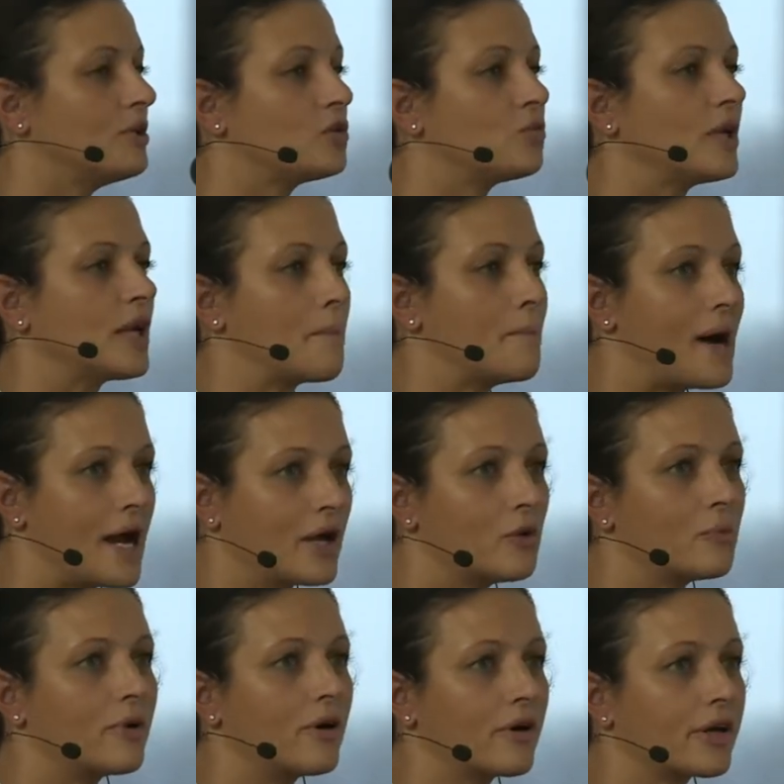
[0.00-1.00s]
between a
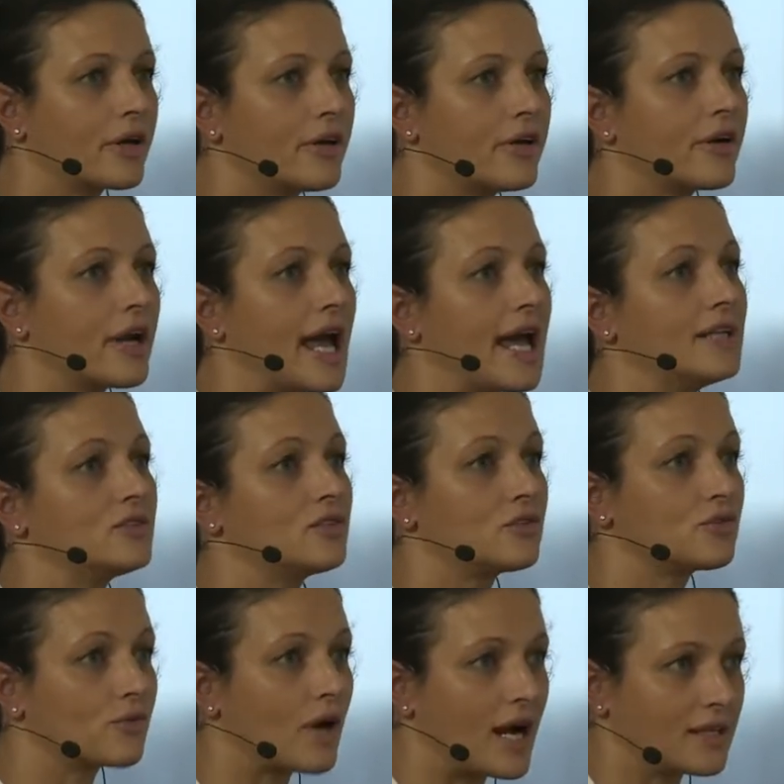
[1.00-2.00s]
biomarker and the
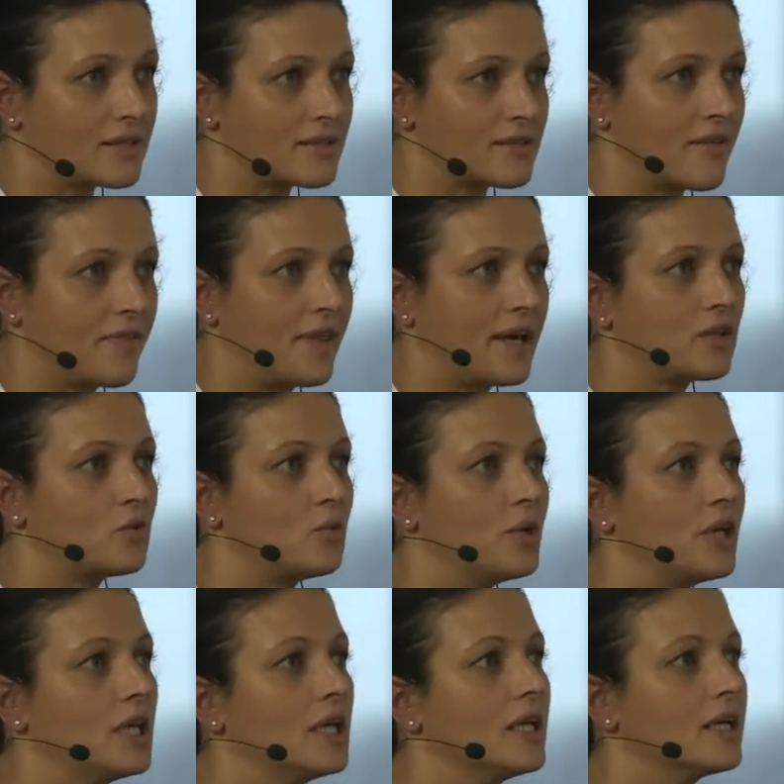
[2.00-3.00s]
drugs that
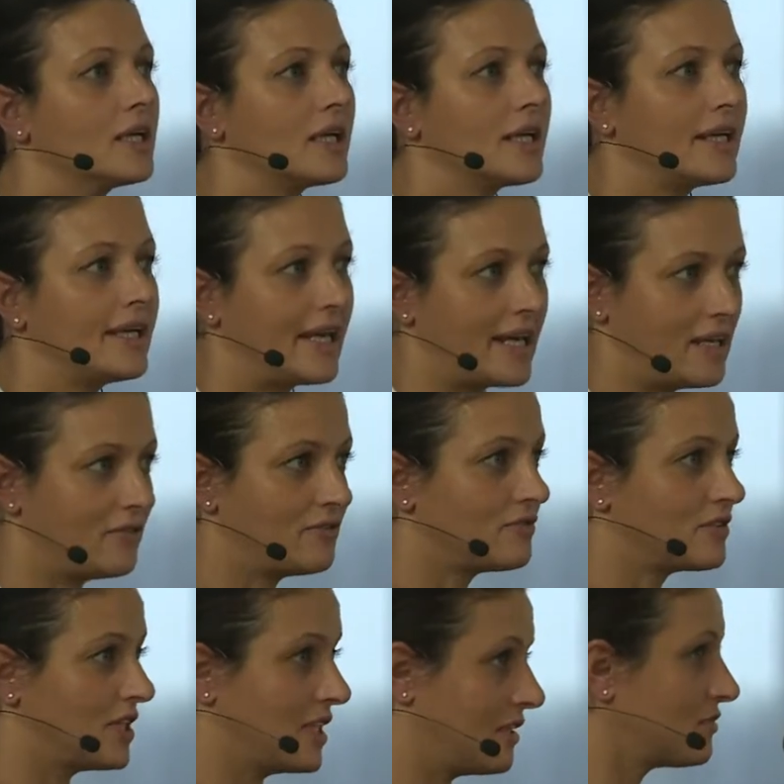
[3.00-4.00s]
we
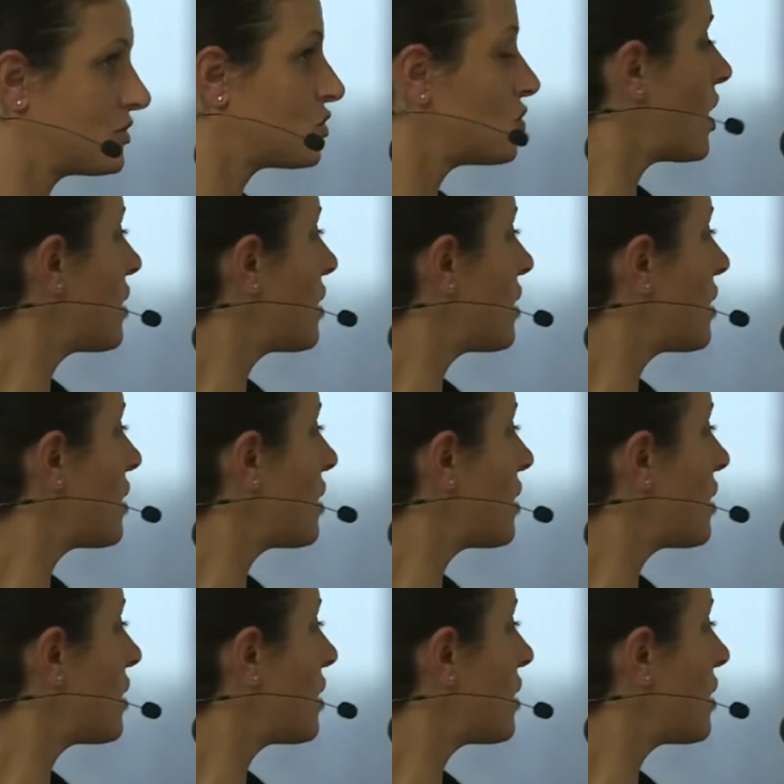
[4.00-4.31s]
gave, give to